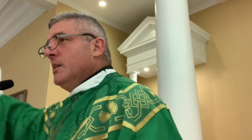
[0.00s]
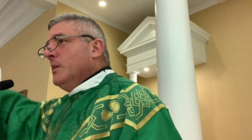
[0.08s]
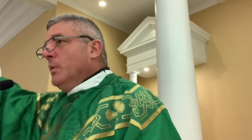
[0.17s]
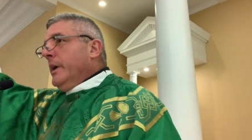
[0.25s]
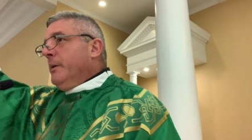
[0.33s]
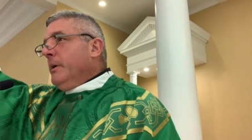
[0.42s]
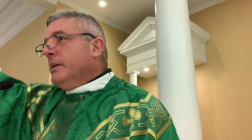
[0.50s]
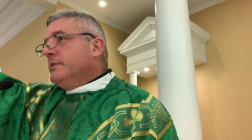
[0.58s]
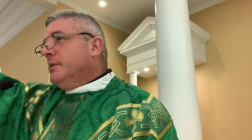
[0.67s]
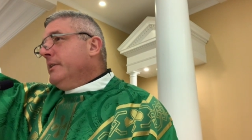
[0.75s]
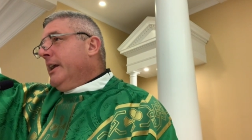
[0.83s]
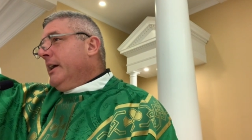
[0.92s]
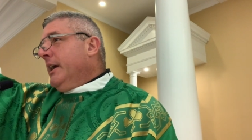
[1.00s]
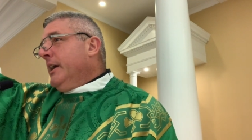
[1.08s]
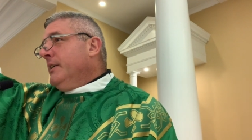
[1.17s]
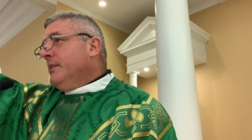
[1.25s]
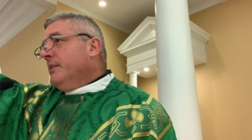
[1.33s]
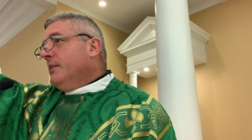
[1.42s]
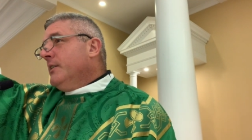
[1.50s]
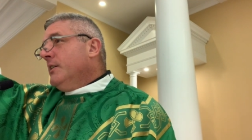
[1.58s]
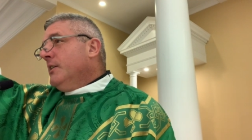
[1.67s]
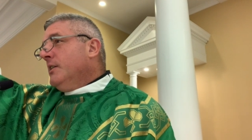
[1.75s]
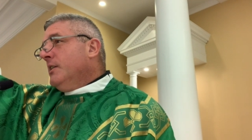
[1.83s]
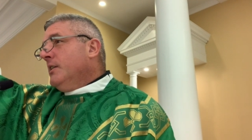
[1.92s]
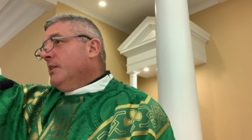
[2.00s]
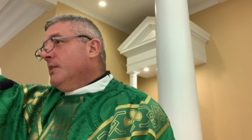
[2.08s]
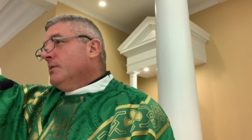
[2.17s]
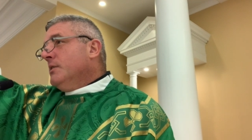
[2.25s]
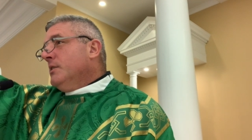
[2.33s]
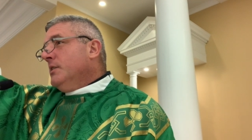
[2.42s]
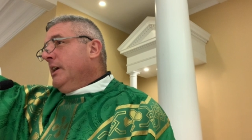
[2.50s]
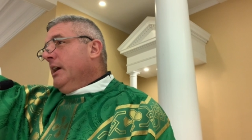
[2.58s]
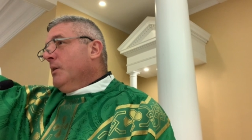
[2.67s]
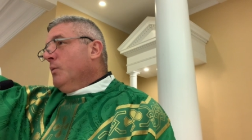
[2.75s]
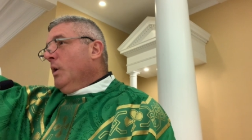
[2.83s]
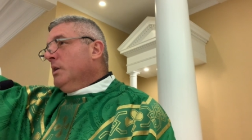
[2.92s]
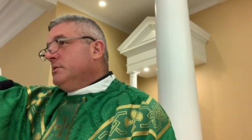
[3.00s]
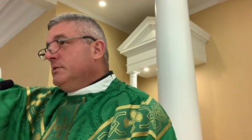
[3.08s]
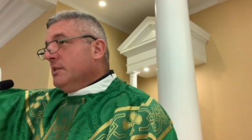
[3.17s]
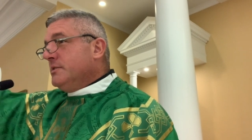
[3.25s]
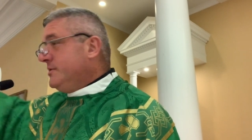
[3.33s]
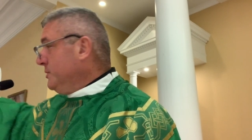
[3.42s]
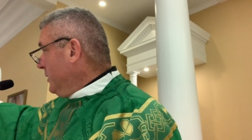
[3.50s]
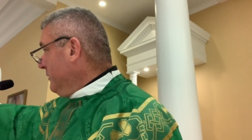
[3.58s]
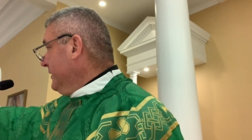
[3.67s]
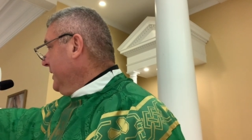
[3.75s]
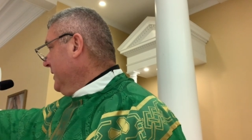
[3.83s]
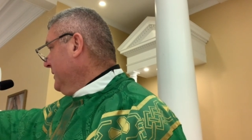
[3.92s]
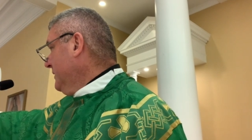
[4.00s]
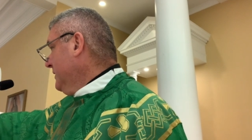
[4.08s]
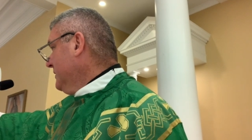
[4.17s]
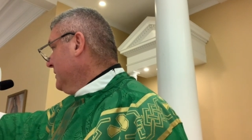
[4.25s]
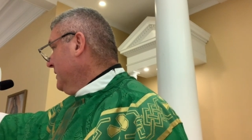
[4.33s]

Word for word: Wait, wait, do that again. Yeah, one, there's two over there.